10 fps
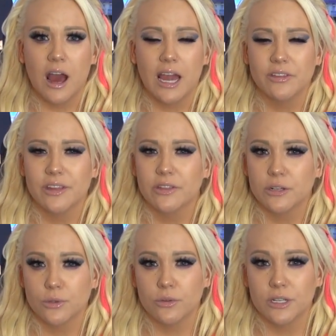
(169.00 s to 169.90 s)
I think
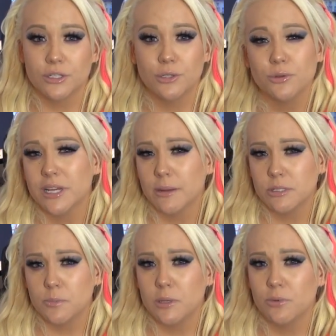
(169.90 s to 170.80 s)
there's only two
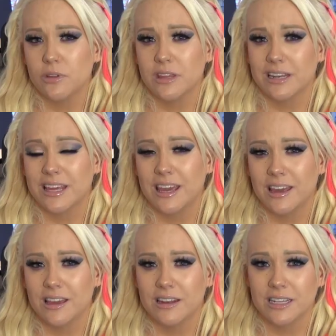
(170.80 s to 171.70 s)
types of people that
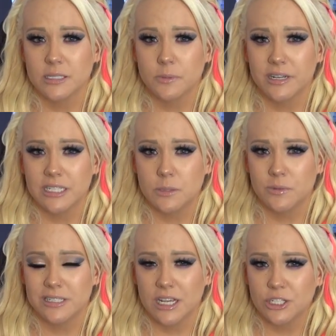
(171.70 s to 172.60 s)
can experience
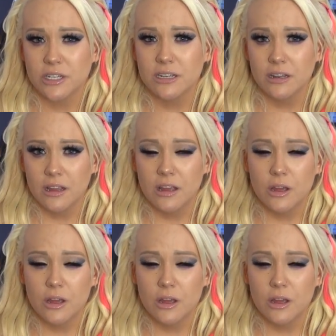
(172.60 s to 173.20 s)
possession.